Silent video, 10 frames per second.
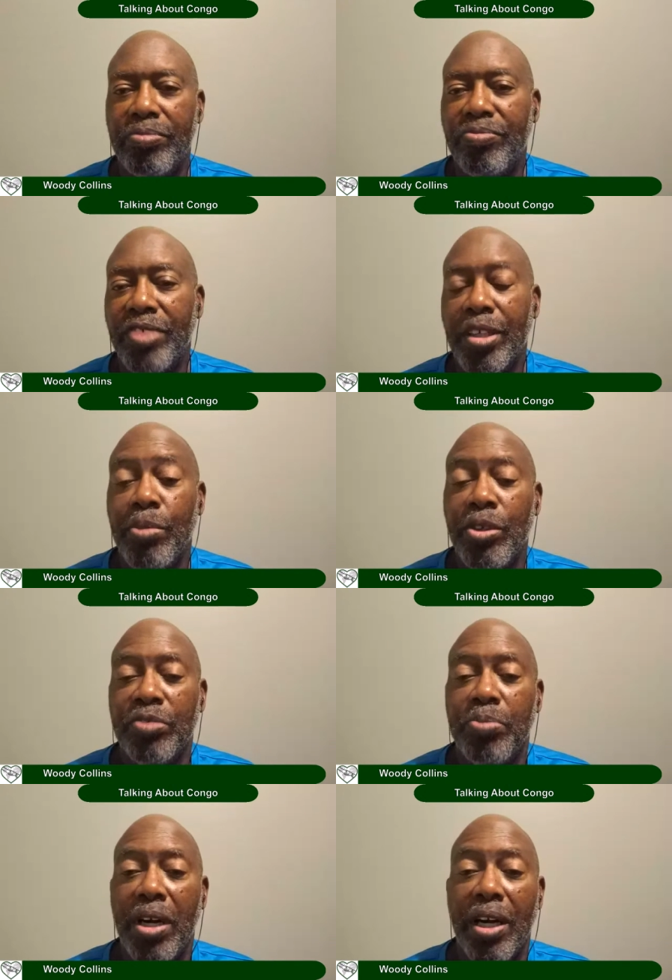for the
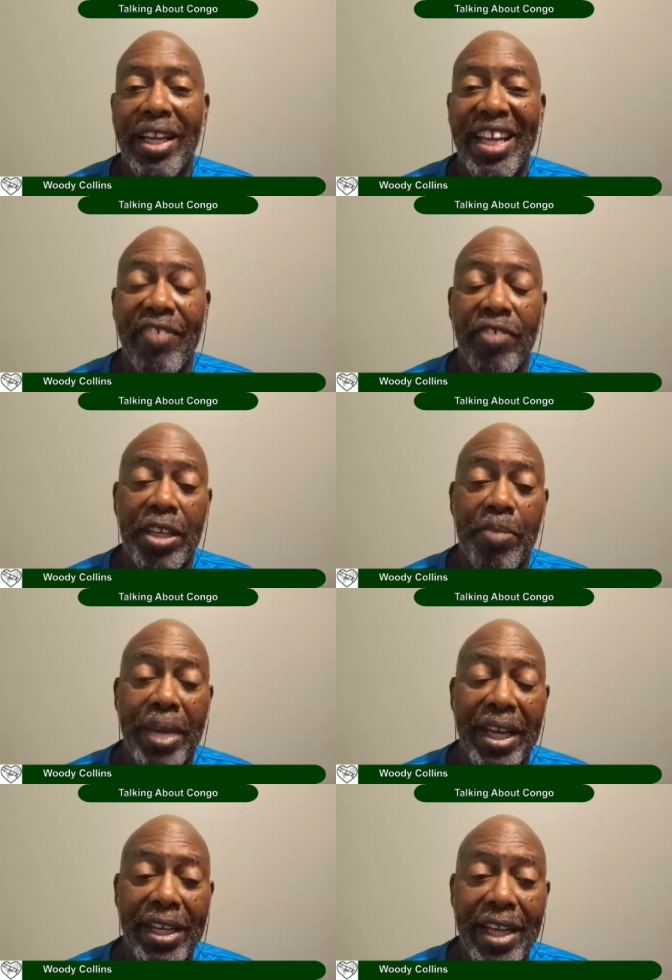most part heavily
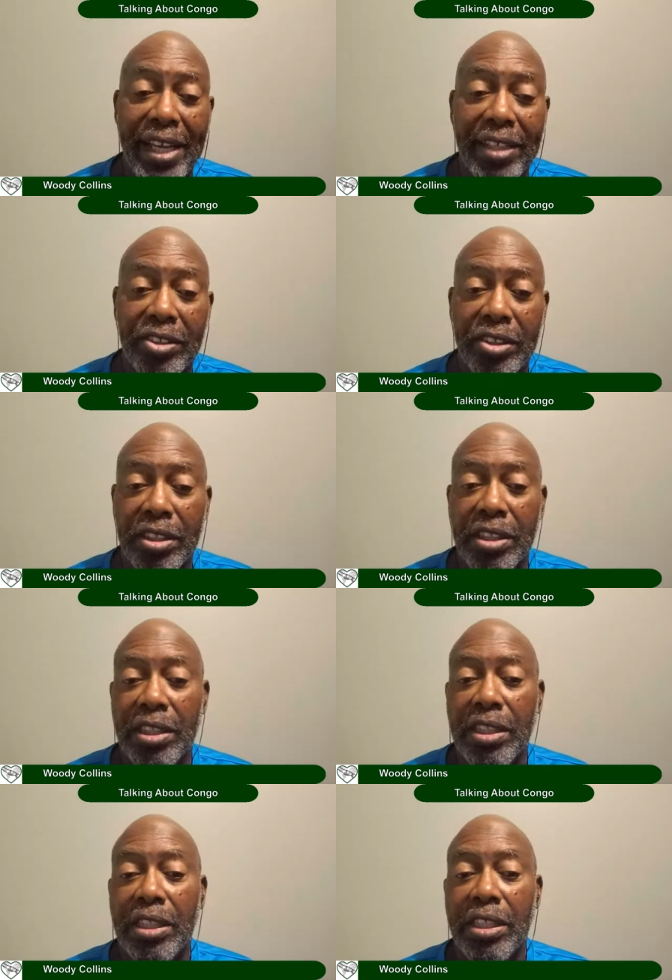mechanized,
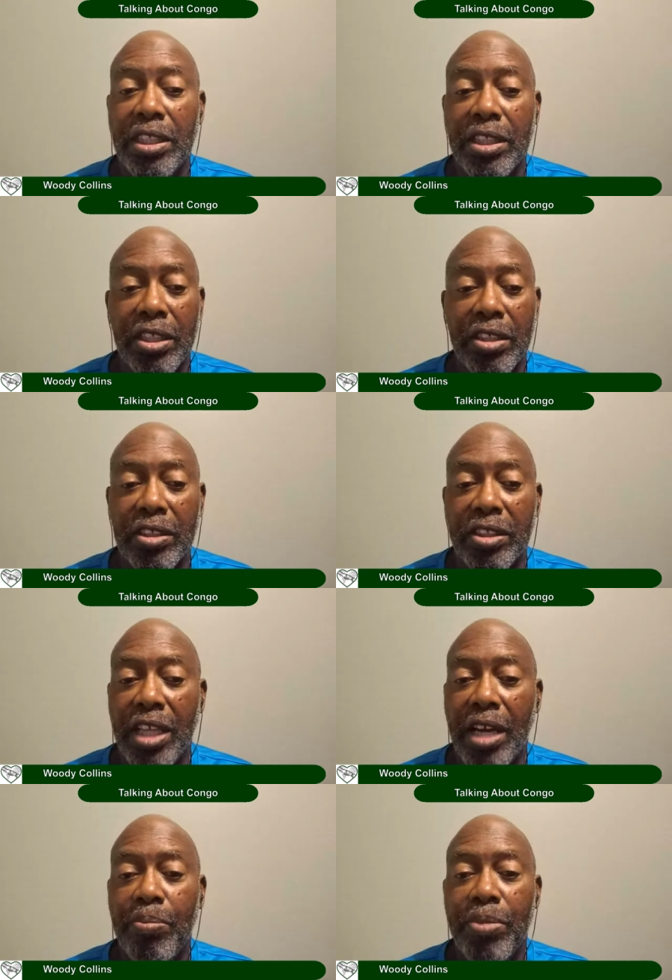it's
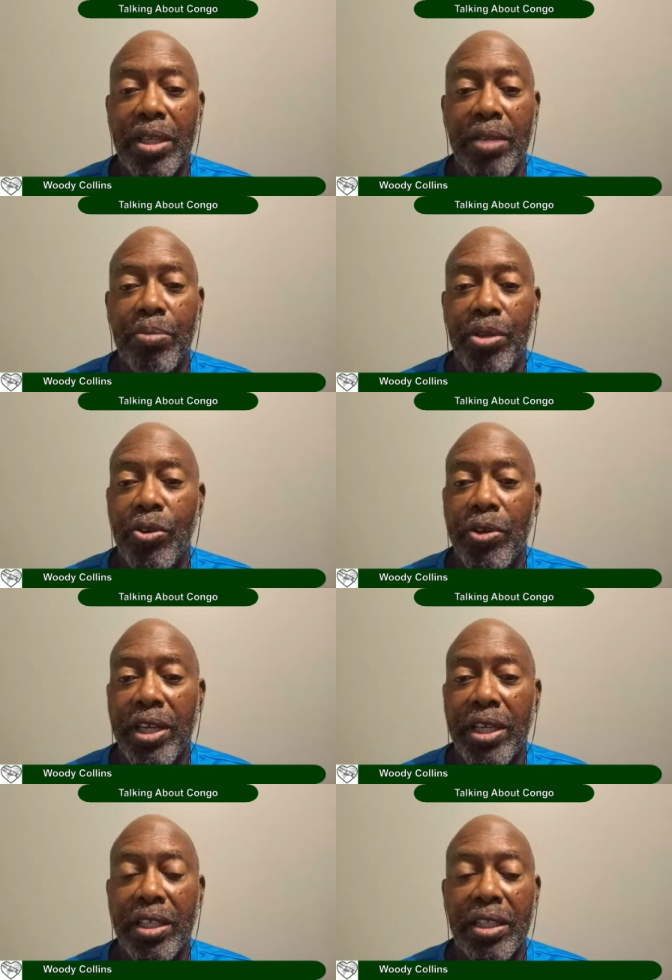not
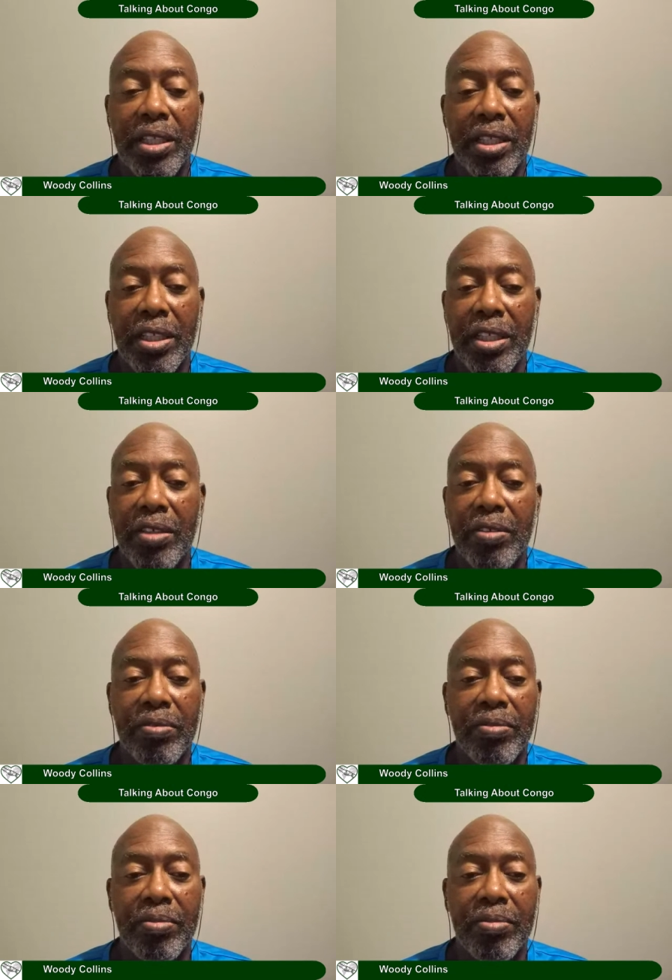employing, you know,